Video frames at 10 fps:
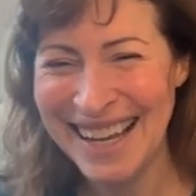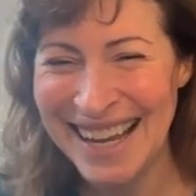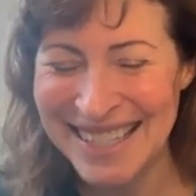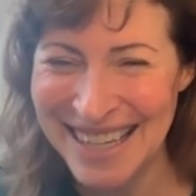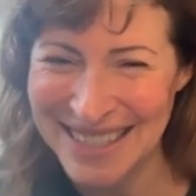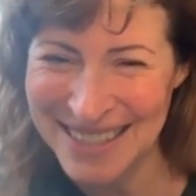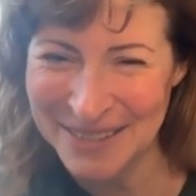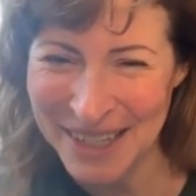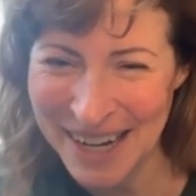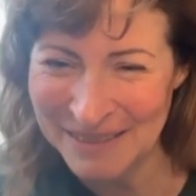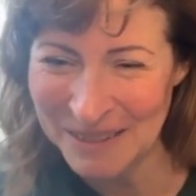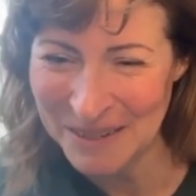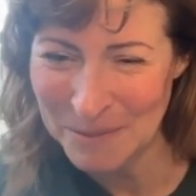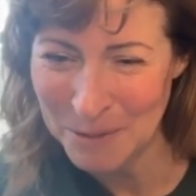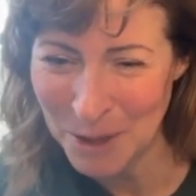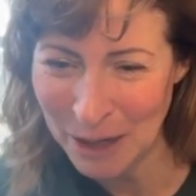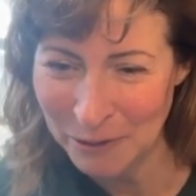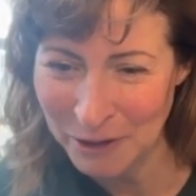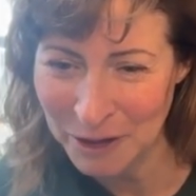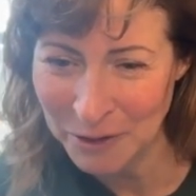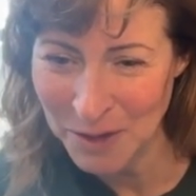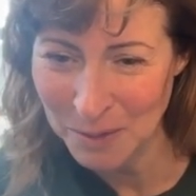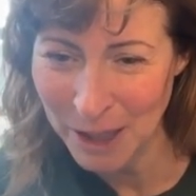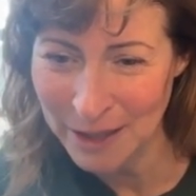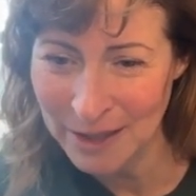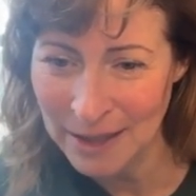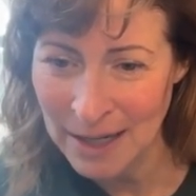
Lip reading: 8 days to recover from the brown recluse spider.